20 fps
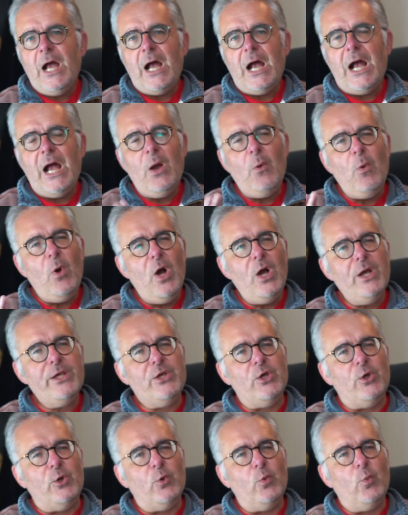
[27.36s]
How are
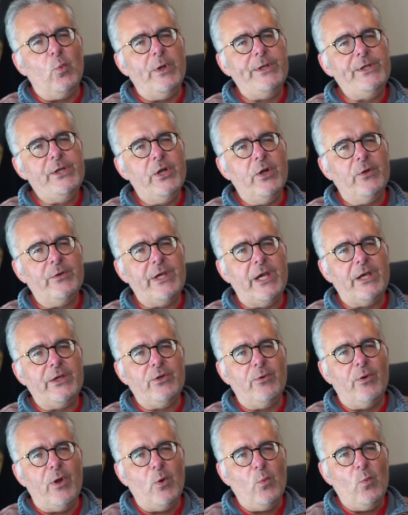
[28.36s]
you when you don't get
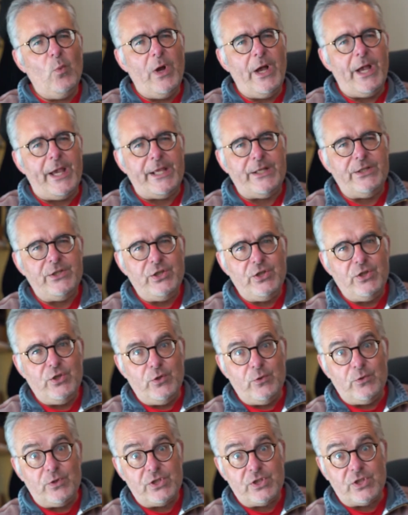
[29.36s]
your own way? Do
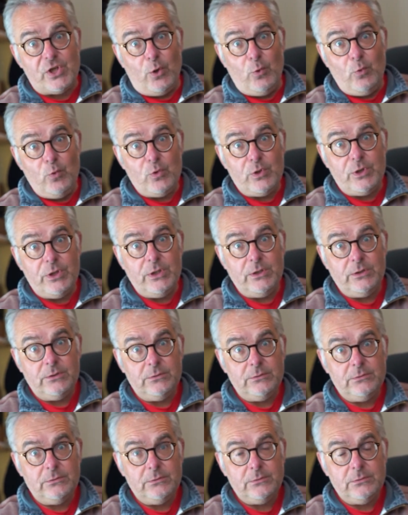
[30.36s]
you sulk
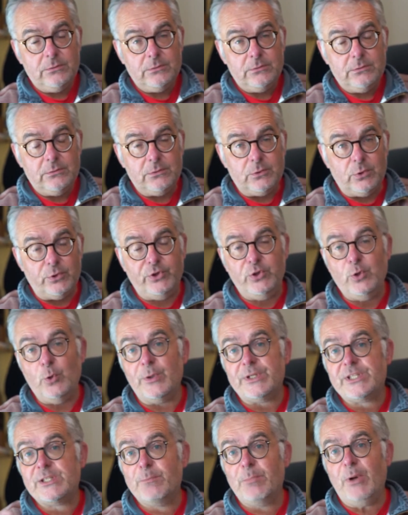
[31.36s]
or do you
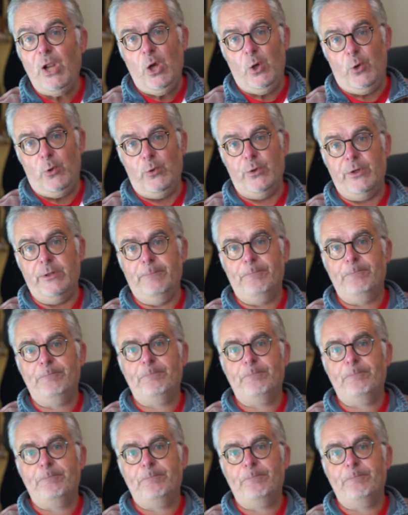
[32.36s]
explode?